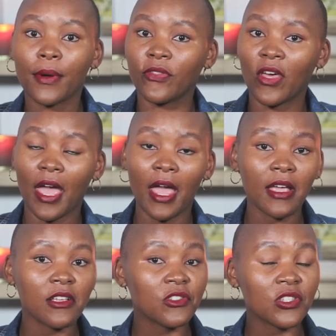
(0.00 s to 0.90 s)
But the
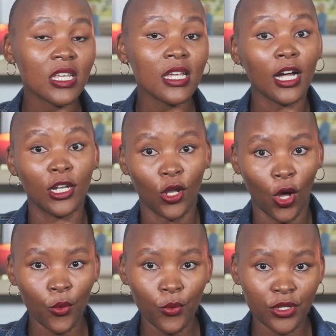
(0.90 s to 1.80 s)
ANC,
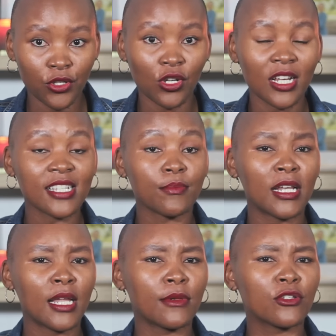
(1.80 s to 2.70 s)
along with Julius
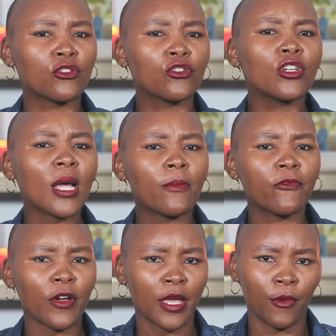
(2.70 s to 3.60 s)
Malema, stood up
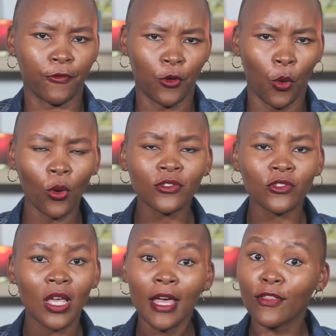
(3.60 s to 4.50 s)
for him, of
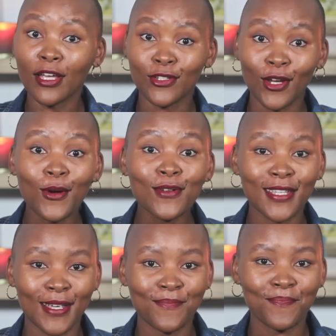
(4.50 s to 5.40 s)
course. They chose him.